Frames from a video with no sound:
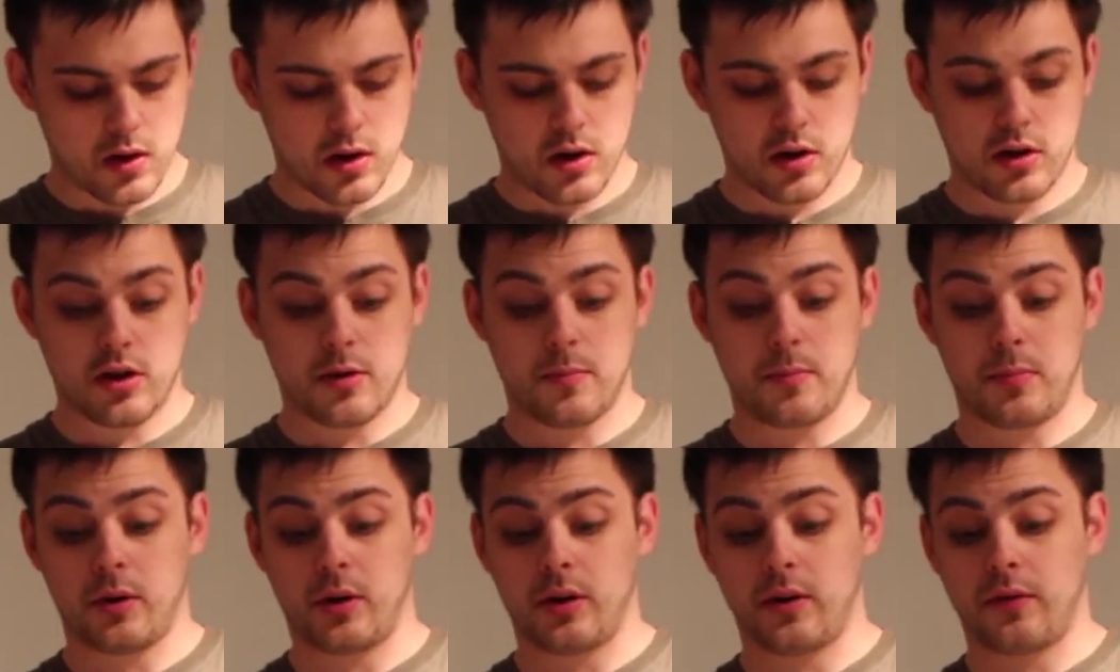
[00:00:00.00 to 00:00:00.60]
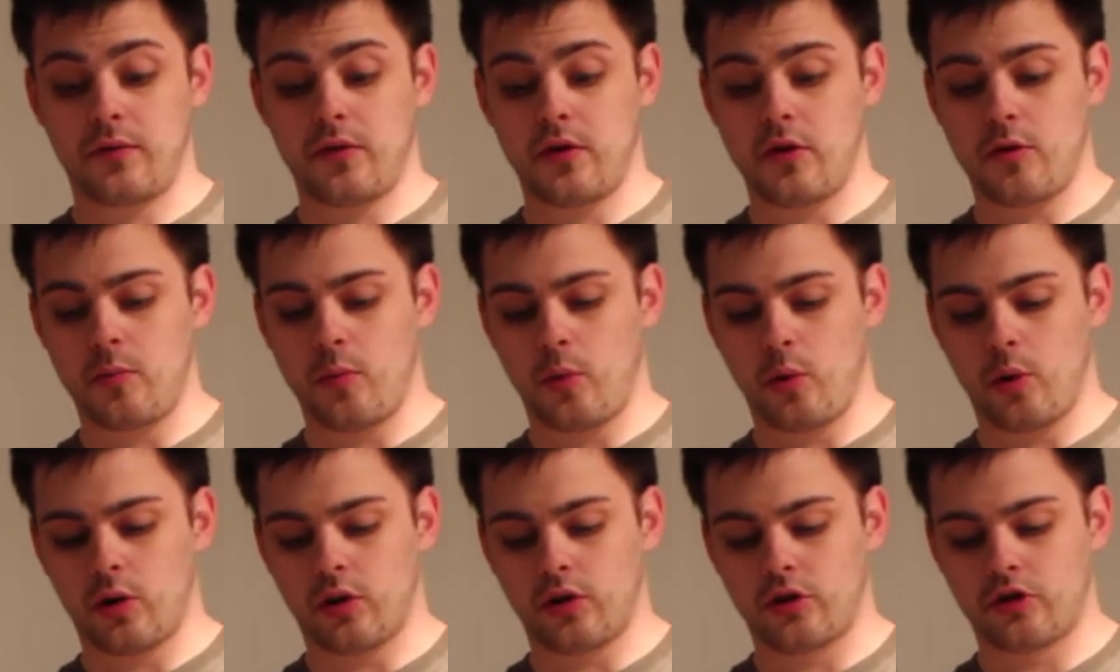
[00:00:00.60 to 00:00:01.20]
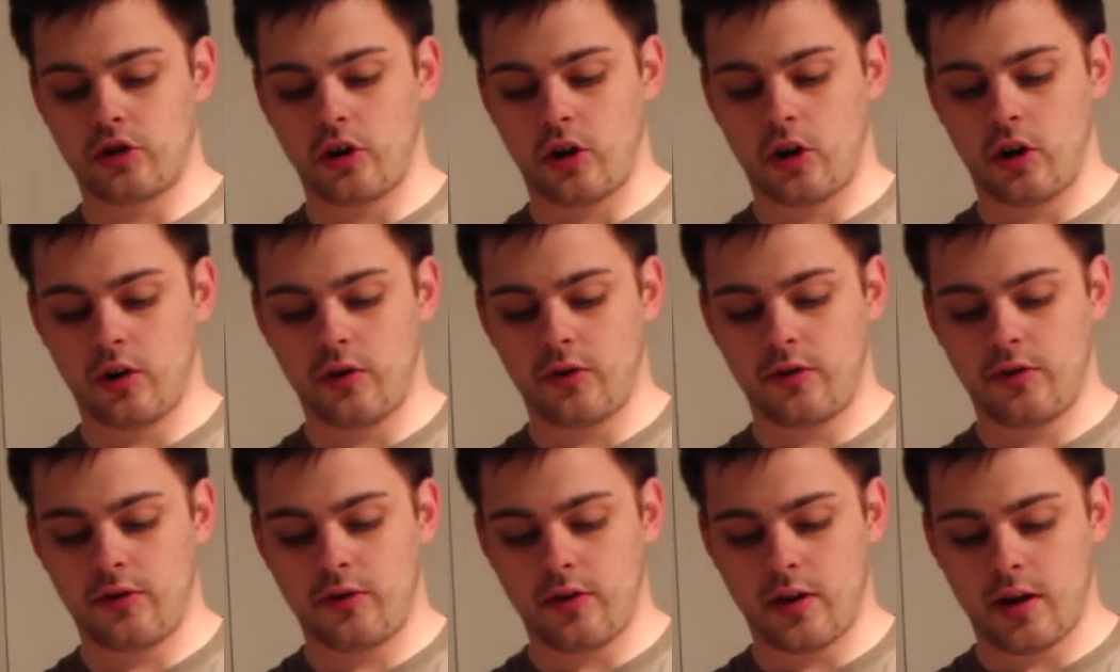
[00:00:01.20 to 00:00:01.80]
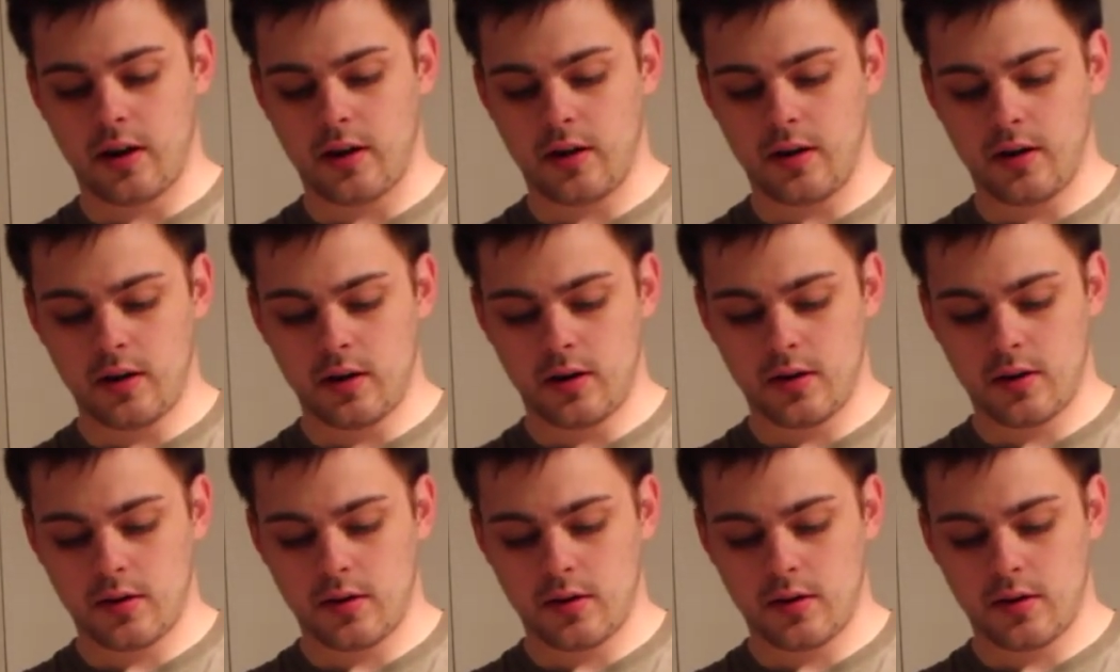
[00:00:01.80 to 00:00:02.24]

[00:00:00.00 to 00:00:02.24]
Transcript: You put a few more shards in